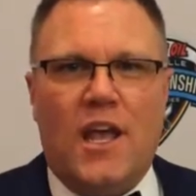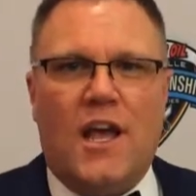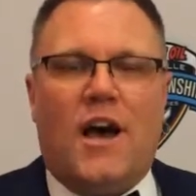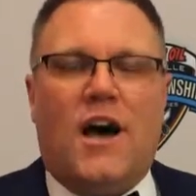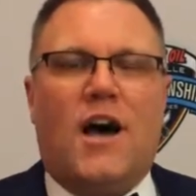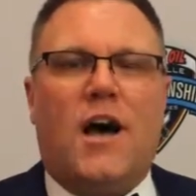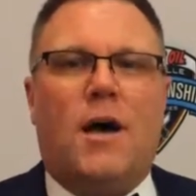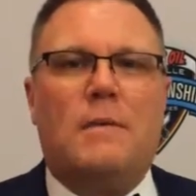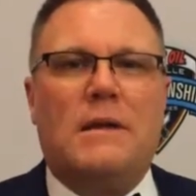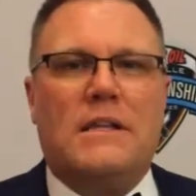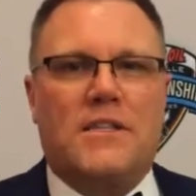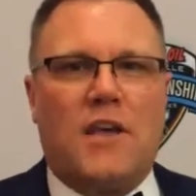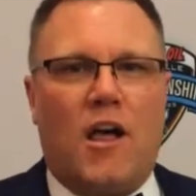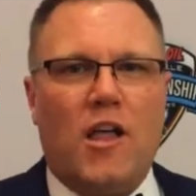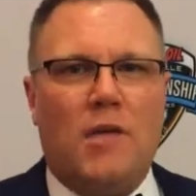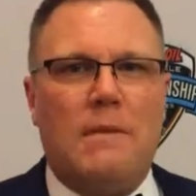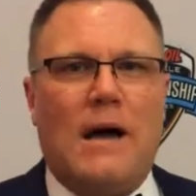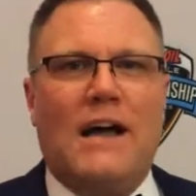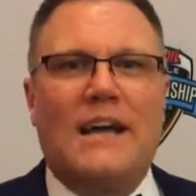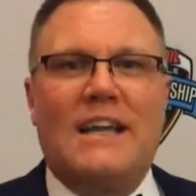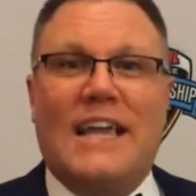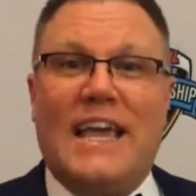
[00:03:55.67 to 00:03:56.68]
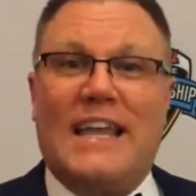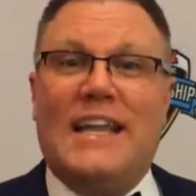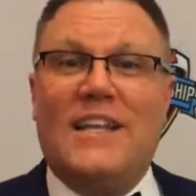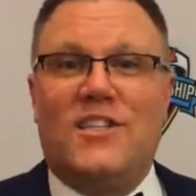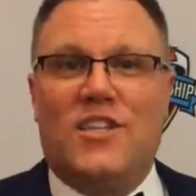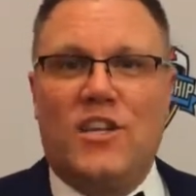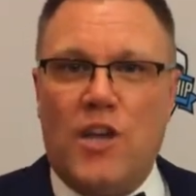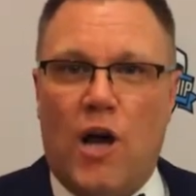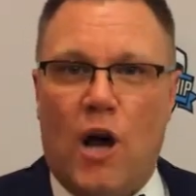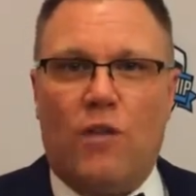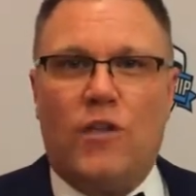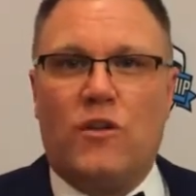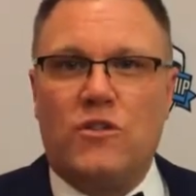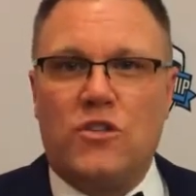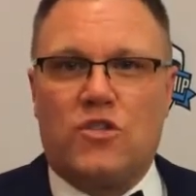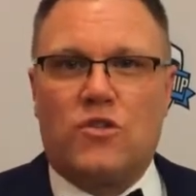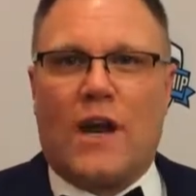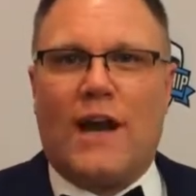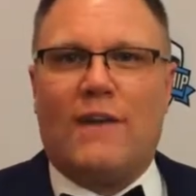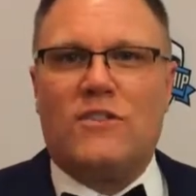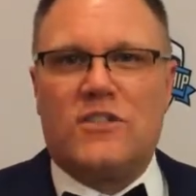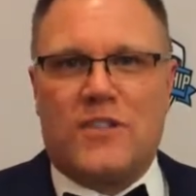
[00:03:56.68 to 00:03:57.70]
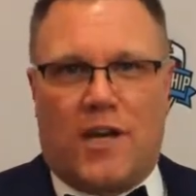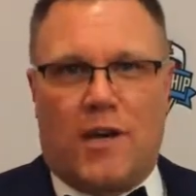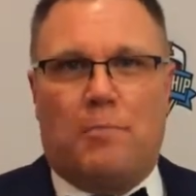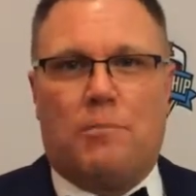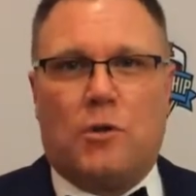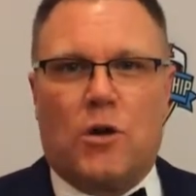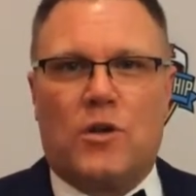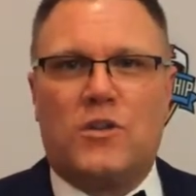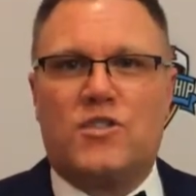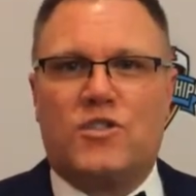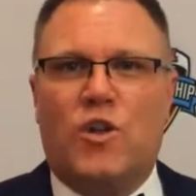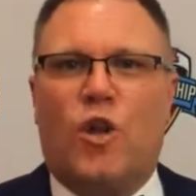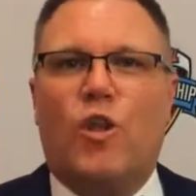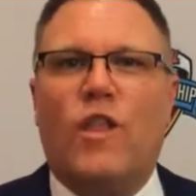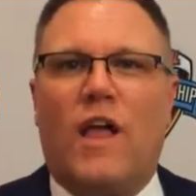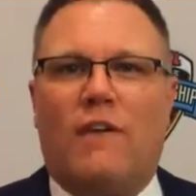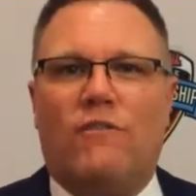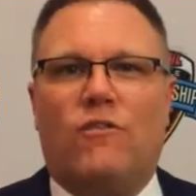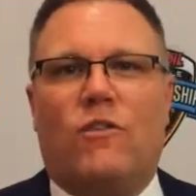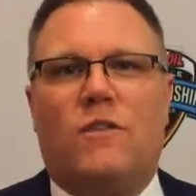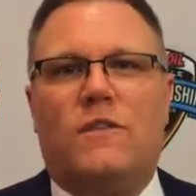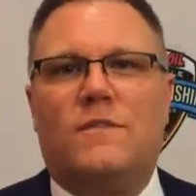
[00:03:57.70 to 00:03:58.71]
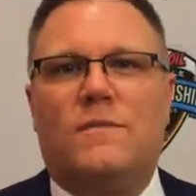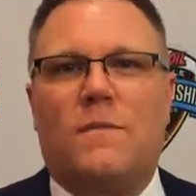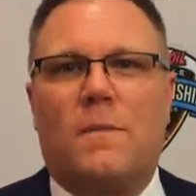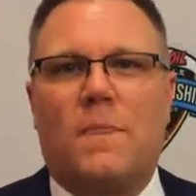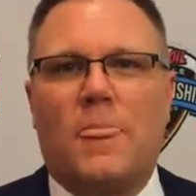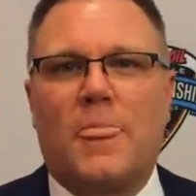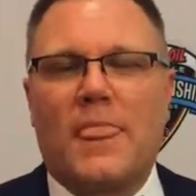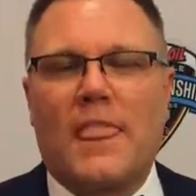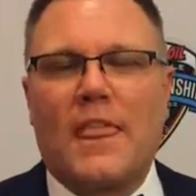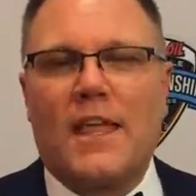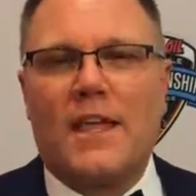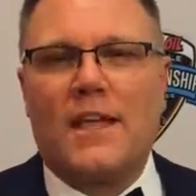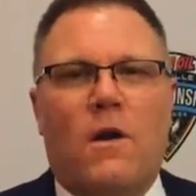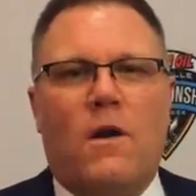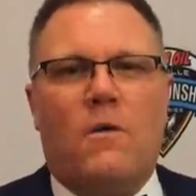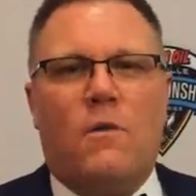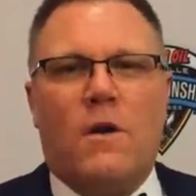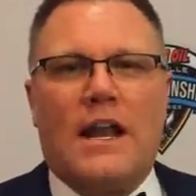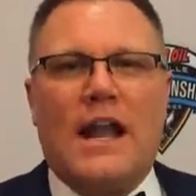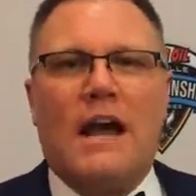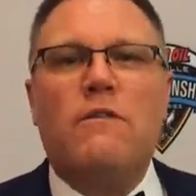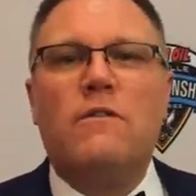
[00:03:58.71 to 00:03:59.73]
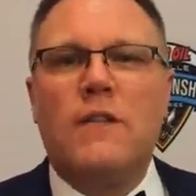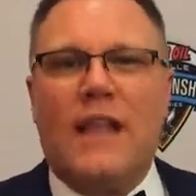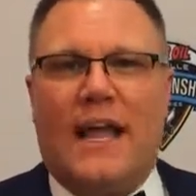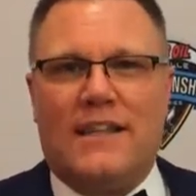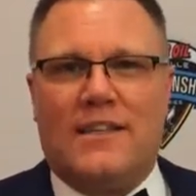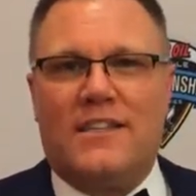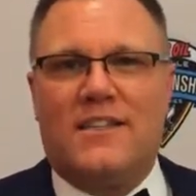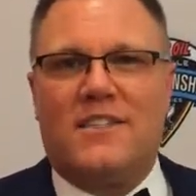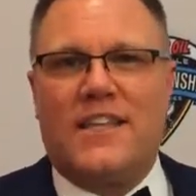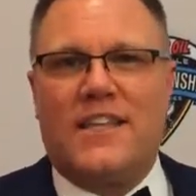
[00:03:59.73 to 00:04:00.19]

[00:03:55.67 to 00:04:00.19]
It's all about getting to know those drivers on a personal level. What I would like to